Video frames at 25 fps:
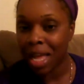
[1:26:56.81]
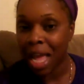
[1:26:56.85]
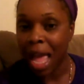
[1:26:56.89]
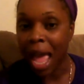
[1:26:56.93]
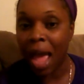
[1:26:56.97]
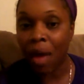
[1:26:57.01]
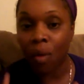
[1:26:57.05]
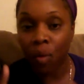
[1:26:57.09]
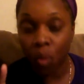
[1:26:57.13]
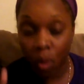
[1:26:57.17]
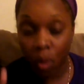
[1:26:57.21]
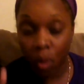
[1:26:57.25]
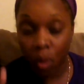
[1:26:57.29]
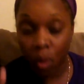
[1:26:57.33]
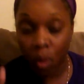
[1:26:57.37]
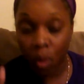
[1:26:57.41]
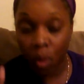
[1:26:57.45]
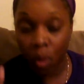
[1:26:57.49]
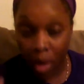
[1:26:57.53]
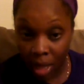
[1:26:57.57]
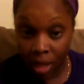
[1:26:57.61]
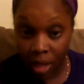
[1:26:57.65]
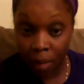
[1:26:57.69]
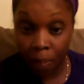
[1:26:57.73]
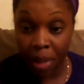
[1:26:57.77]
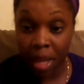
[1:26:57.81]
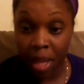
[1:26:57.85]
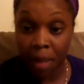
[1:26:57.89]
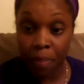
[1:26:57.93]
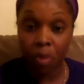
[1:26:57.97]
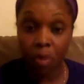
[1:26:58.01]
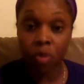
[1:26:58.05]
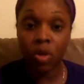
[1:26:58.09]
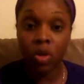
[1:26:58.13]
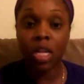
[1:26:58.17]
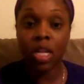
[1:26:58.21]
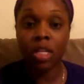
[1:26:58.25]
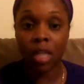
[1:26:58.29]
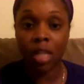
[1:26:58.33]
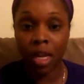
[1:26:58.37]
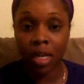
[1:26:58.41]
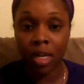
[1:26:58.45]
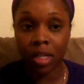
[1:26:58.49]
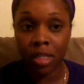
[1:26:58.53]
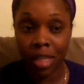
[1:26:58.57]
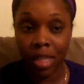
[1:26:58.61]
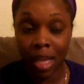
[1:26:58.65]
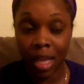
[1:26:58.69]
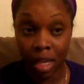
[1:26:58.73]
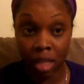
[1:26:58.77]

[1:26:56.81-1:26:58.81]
And we the people need to understand,